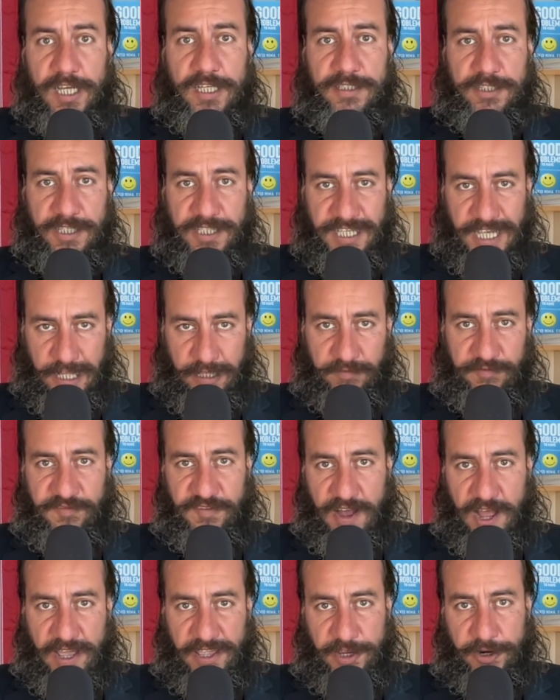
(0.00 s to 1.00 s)
to yell
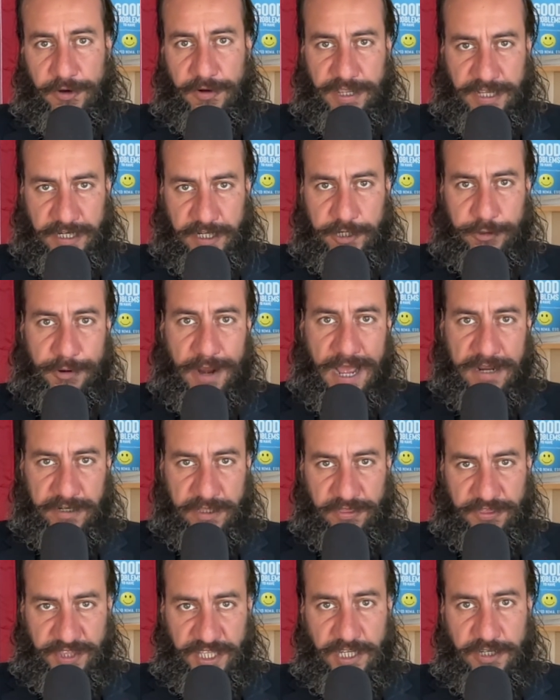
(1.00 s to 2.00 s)
fire in a
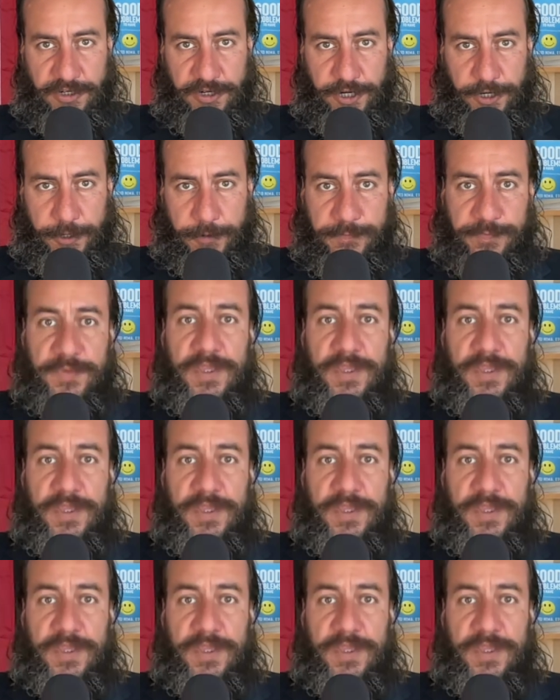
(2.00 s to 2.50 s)
crowded theater